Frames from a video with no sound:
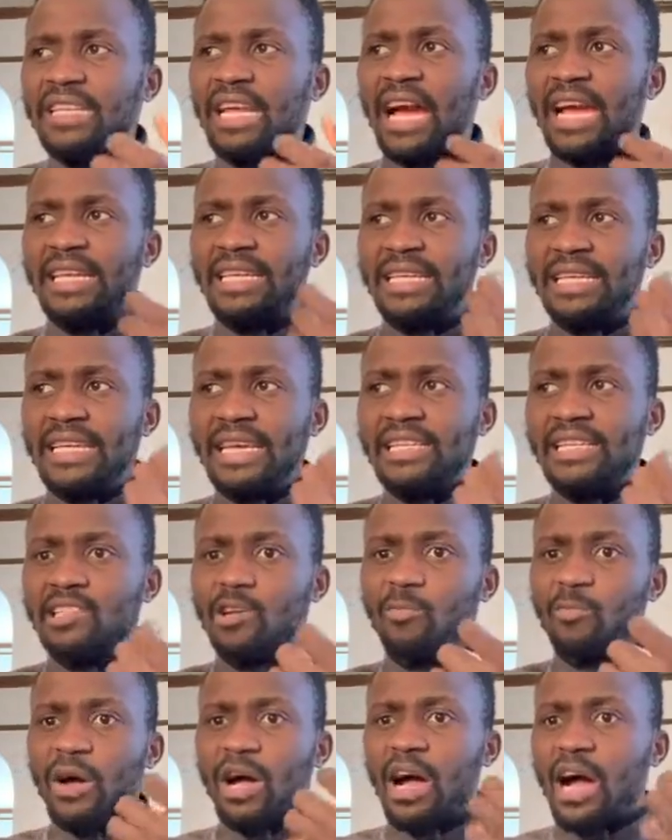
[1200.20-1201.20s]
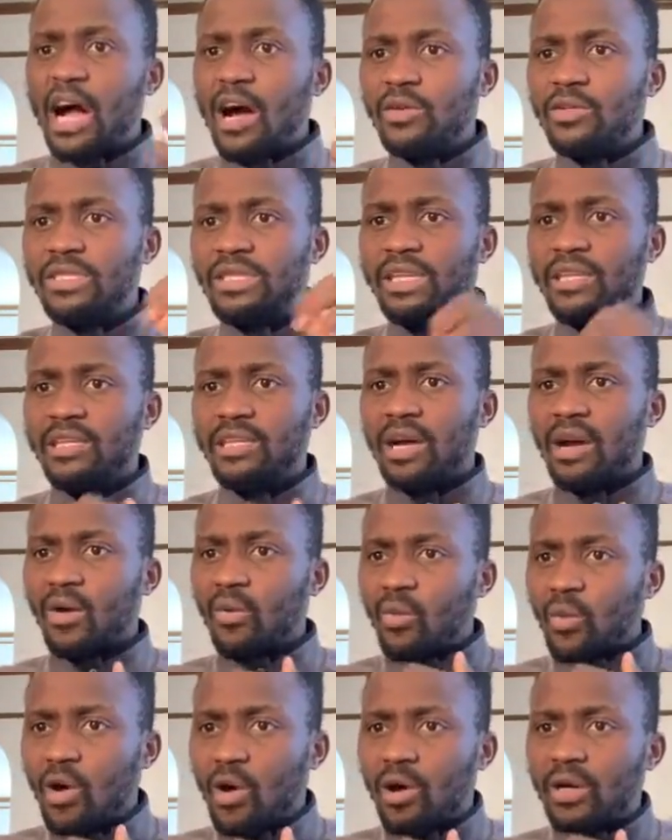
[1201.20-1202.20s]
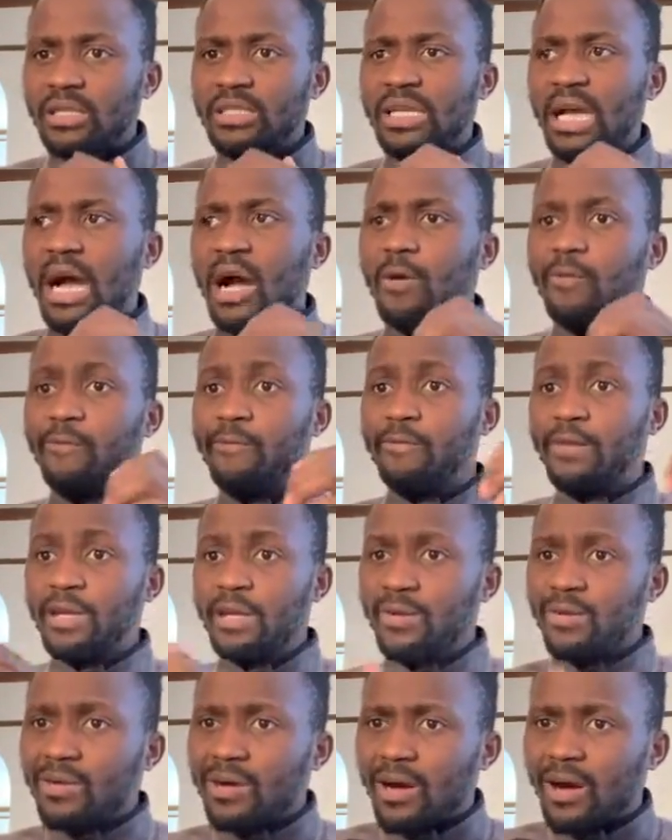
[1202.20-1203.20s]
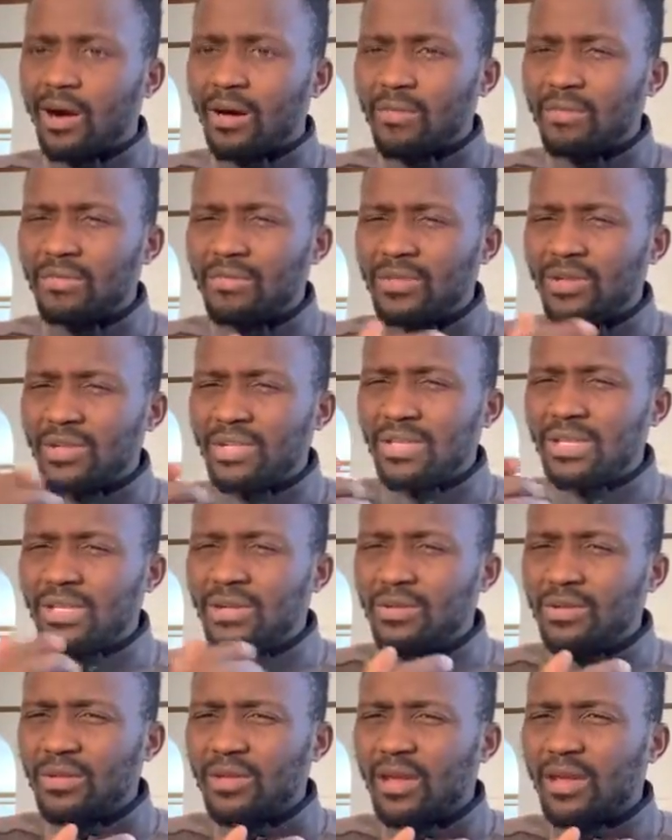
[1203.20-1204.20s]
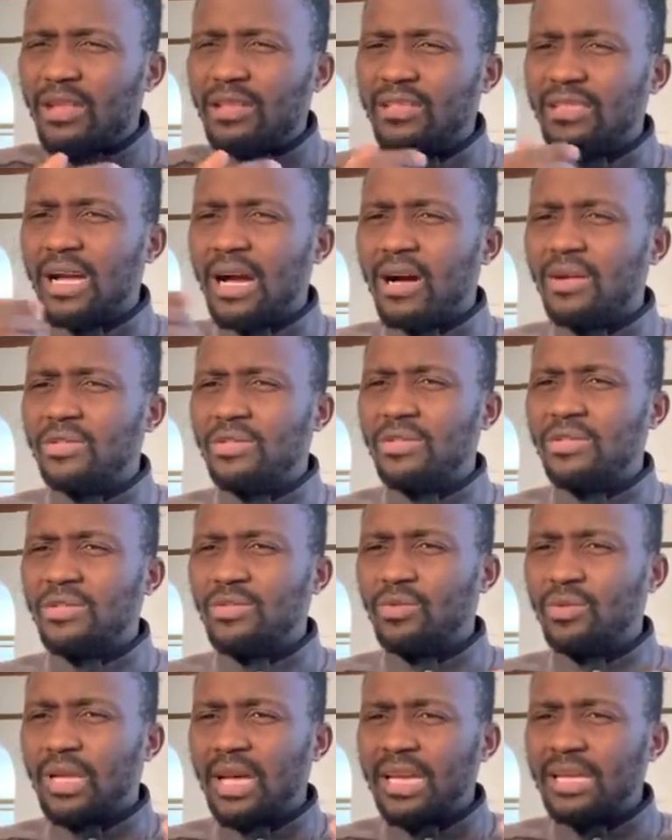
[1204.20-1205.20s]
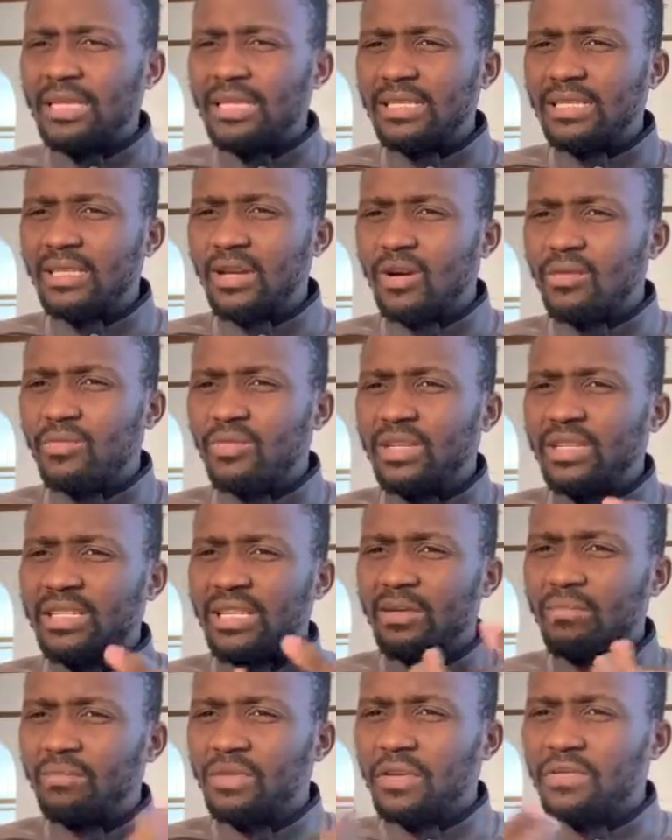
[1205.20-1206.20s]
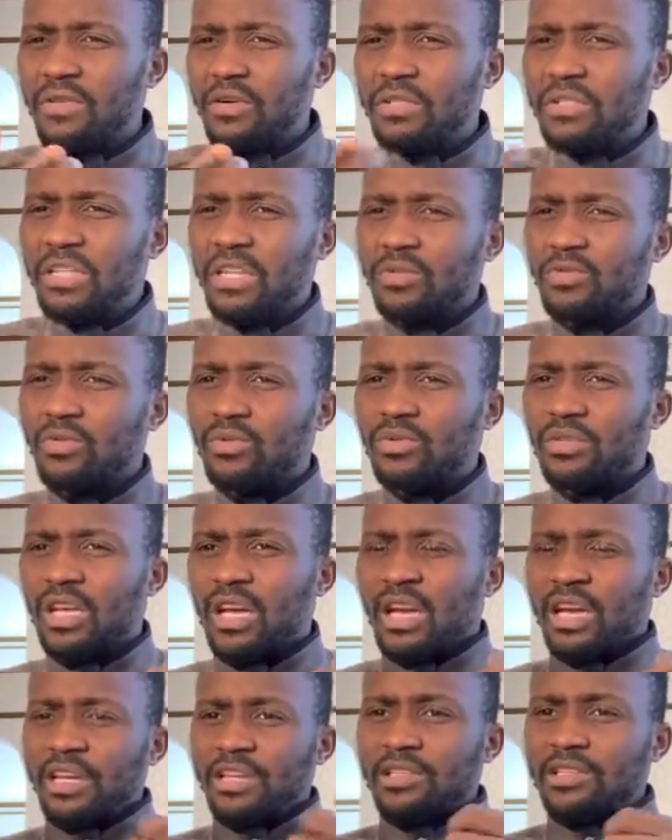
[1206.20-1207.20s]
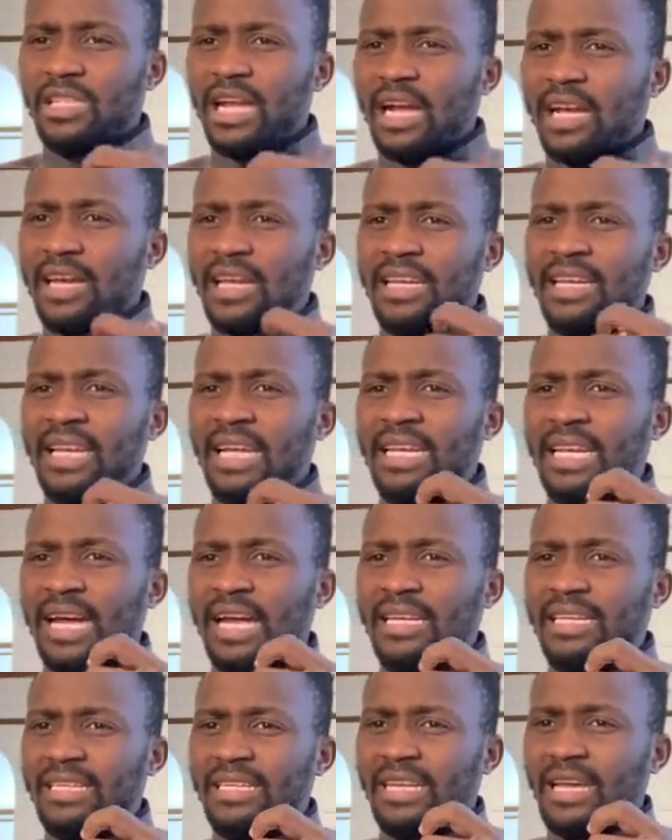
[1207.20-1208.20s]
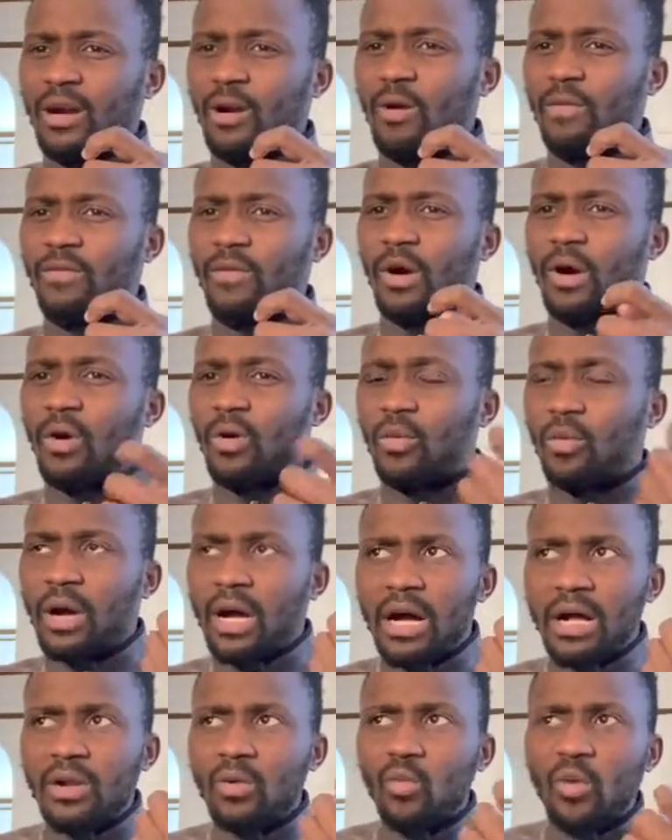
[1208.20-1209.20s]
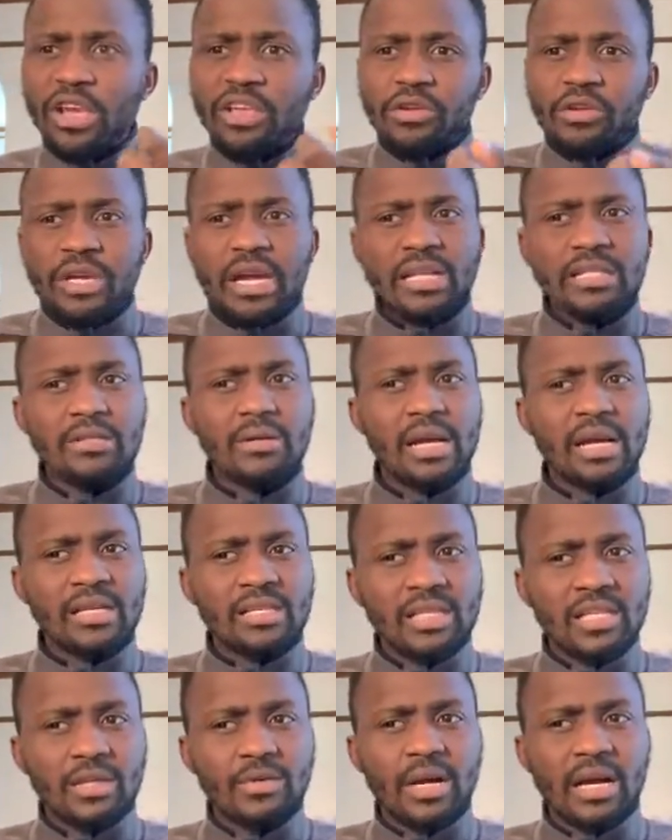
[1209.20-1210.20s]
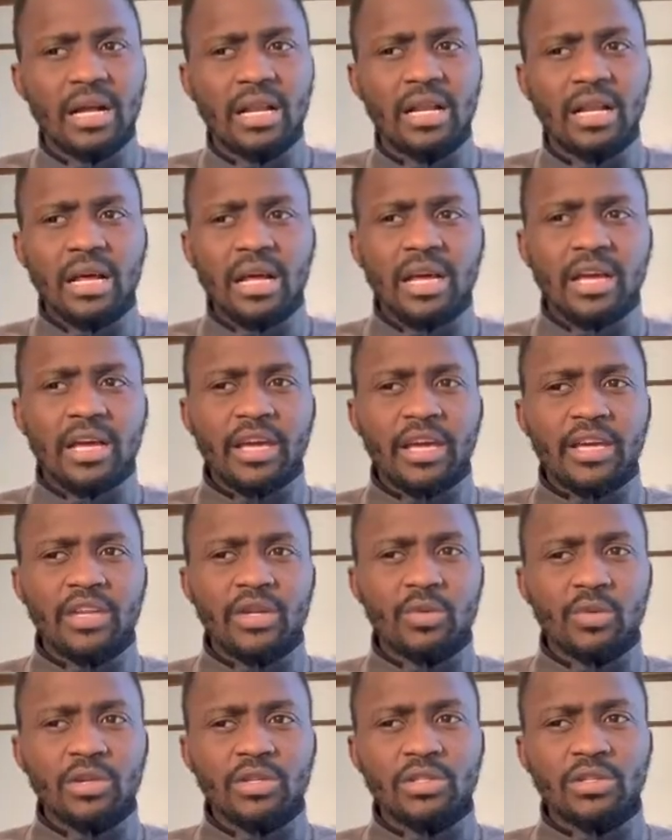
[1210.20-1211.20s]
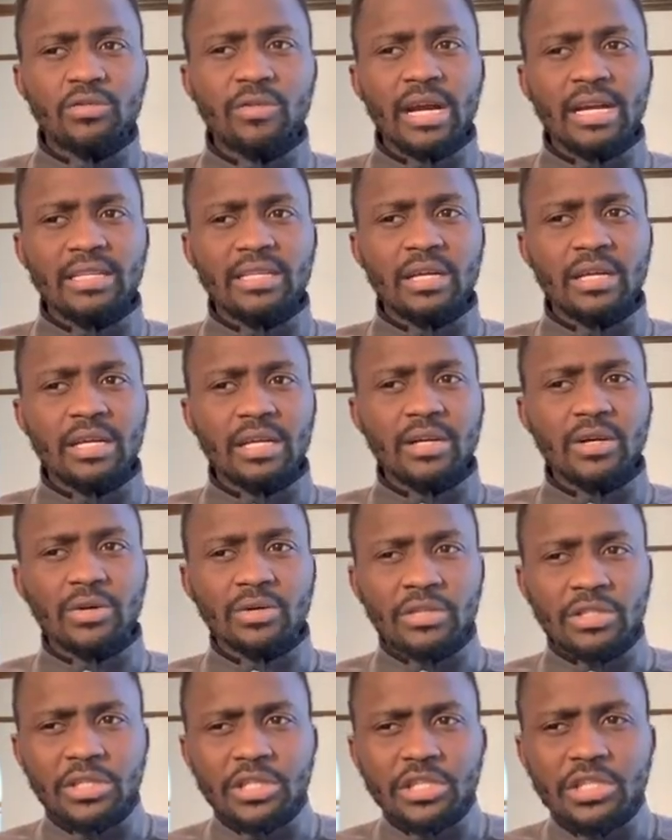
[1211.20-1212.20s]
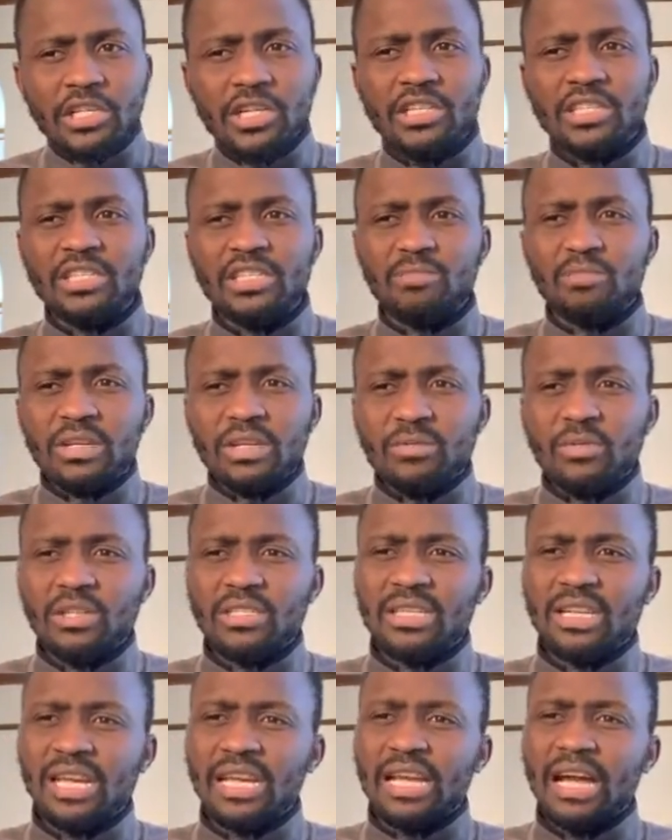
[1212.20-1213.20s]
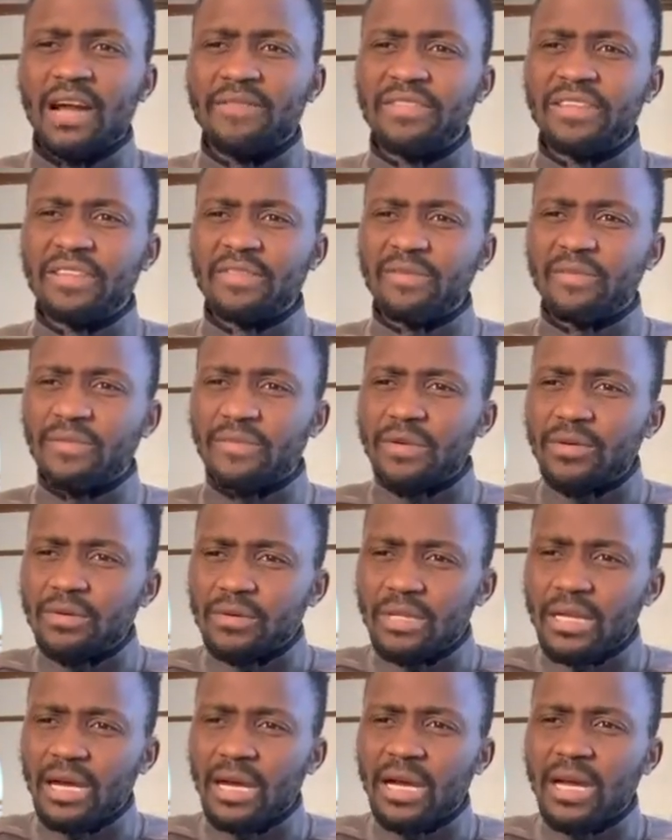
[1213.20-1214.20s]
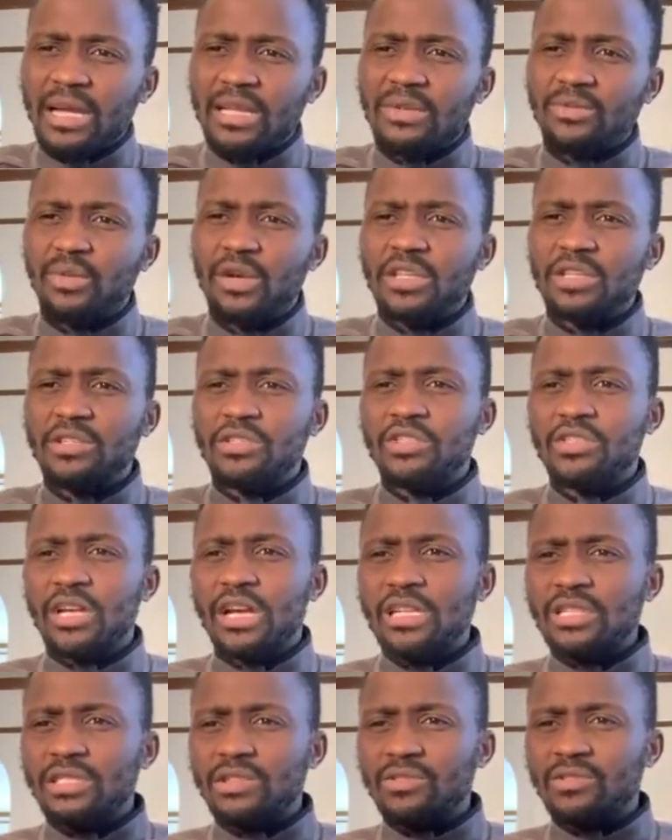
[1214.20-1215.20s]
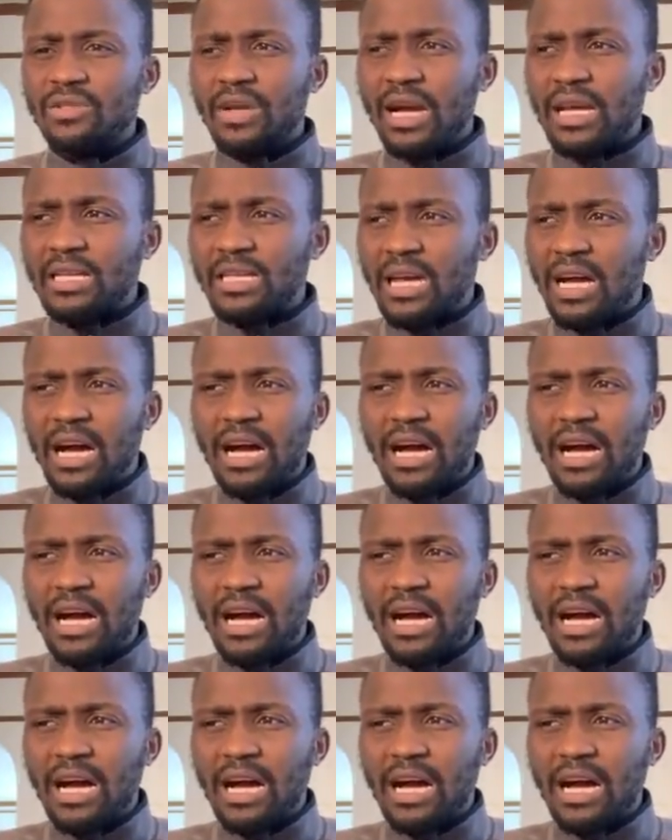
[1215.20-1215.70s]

ideas about how data works, how VLOOKUP, those little things, how to do like summaries and pivot tables, you start getting an idea of, oh well, when you get to SQL and you want to write a condition, it's pretty much like having a filter. And when you're trying to write